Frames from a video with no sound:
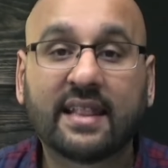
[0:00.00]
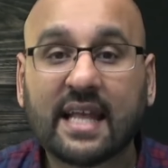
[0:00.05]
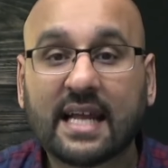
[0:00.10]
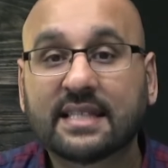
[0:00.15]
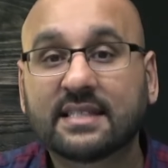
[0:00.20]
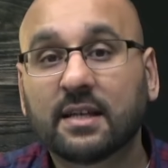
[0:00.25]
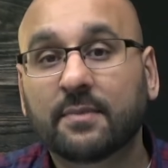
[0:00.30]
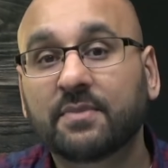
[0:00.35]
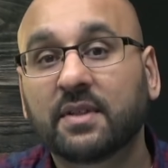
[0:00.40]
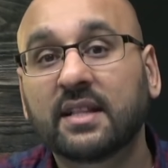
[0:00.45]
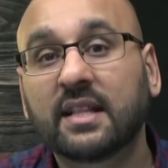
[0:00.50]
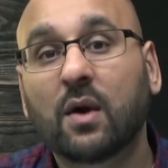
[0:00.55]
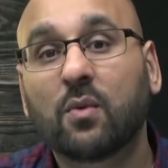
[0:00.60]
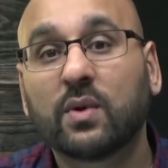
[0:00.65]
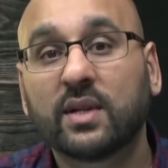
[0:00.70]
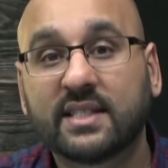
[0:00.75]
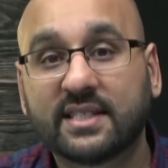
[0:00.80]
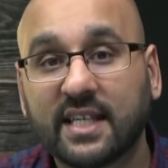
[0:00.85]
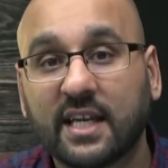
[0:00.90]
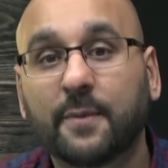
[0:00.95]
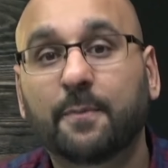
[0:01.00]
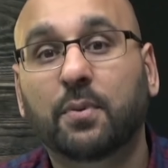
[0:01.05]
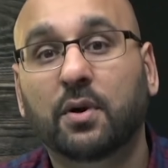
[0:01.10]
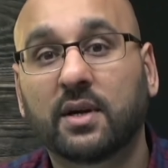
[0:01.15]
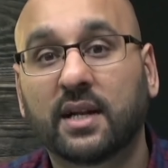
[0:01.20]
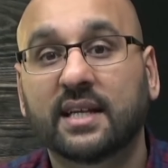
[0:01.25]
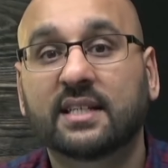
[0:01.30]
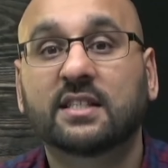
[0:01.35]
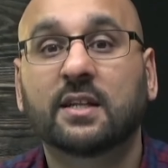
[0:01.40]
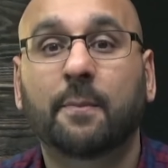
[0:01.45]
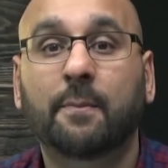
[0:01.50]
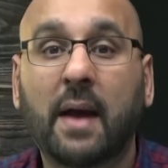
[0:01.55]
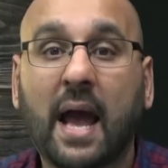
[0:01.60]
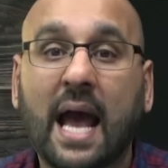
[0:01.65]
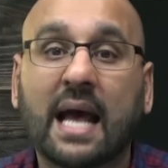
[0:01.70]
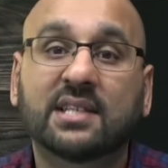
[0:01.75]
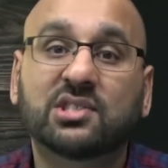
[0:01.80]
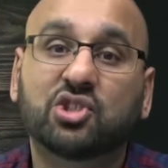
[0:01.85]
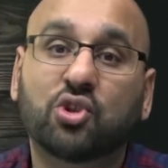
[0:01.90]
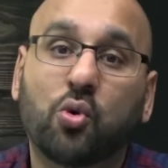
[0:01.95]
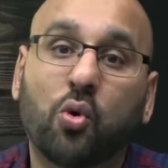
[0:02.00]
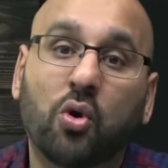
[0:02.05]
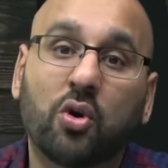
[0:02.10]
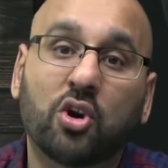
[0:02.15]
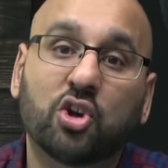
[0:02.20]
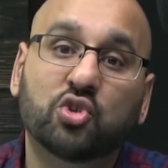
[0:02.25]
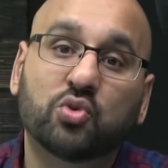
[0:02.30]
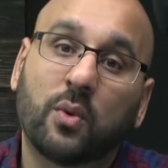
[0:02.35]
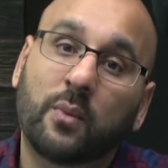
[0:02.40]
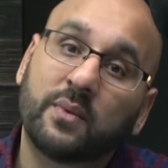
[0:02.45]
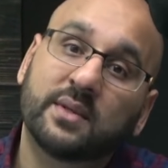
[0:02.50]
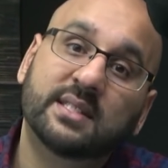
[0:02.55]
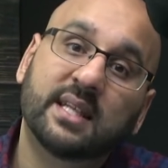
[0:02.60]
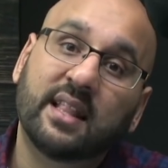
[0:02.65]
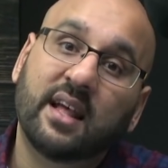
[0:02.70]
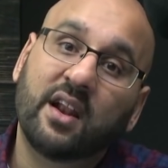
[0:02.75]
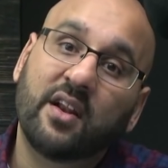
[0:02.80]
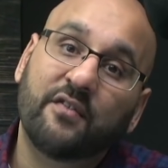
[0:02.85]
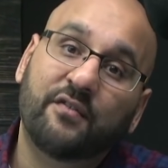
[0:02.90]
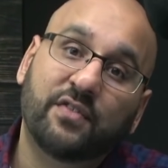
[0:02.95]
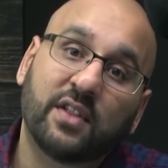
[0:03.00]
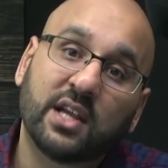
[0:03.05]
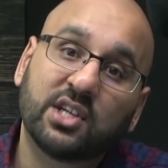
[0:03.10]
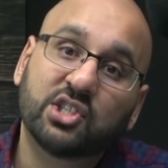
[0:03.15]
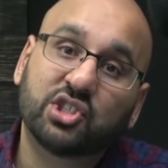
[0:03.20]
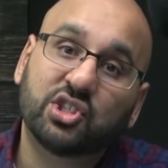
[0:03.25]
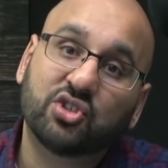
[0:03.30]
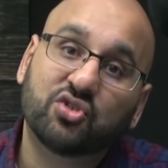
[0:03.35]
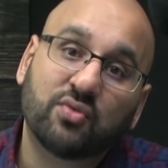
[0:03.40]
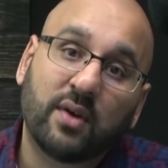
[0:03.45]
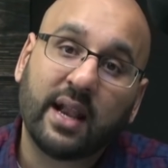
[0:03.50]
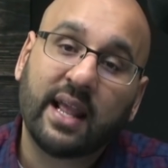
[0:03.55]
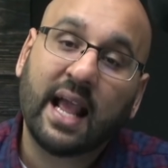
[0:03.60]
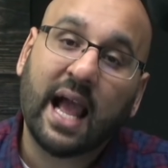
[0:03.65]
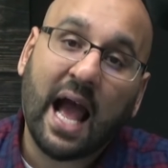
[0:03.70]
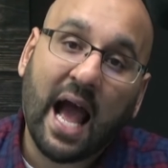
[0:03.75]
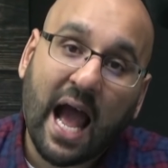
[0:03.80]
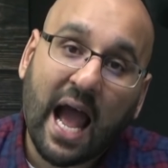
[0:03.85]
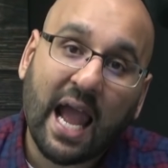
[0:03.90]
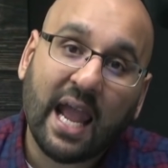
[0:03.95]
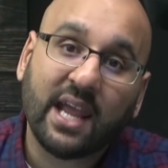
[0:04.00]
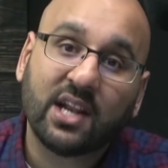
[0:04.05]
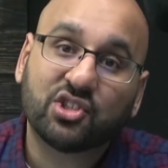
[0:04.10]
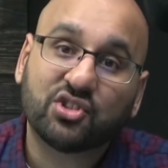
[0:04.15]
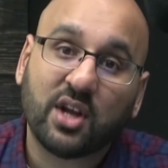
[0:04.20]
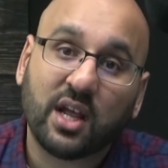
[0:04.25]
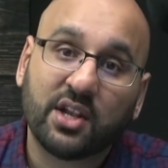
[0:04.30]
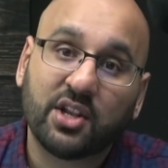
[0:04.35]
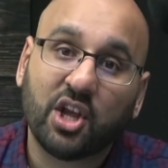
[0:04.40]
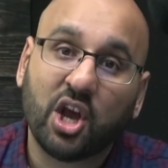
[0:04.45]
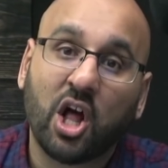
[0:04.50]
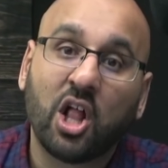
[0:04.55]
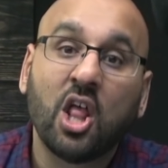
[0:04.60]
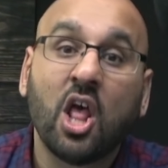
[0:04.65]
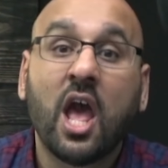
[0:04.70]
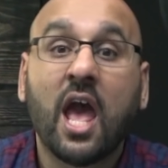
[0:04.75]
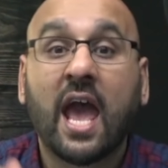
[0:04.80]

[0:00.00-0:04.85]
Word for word: that's something that we did predict in past quarters when we said that inflation is running high in Trendyol.